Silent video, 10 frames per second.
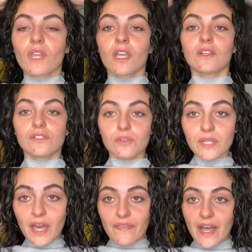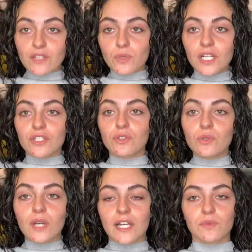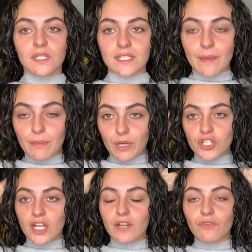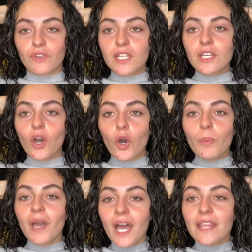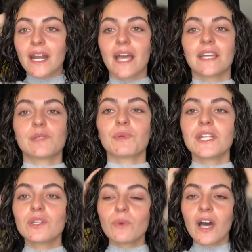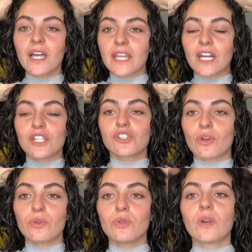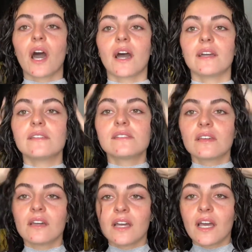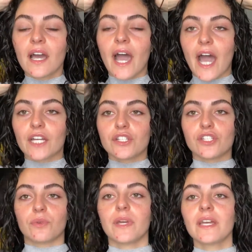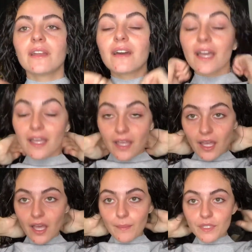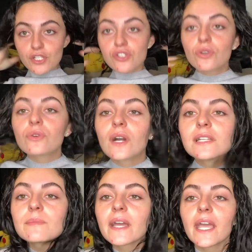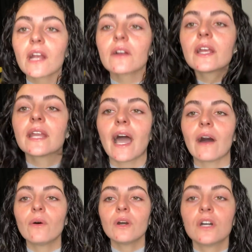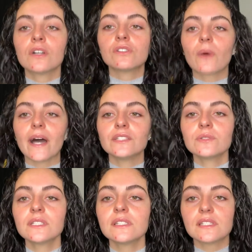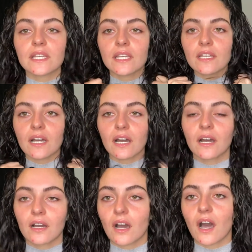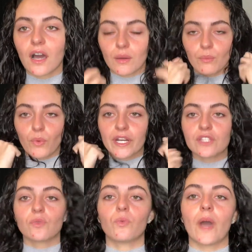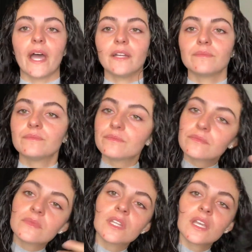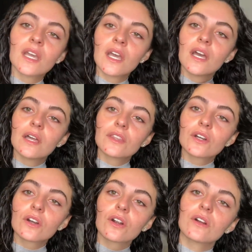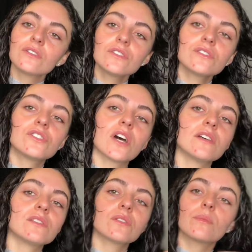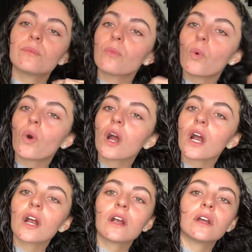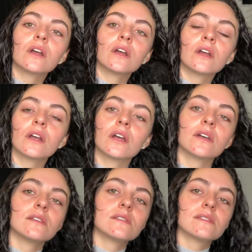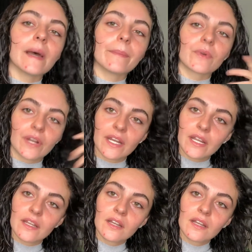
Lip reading: So yeah, that's what I do, you guys, with the denman brush, and I really hope that I explained it well and that I showed you guys how to do it. I'm going to show you guys my hair right now. So as you can see, when it's wet, the curls are just more separated.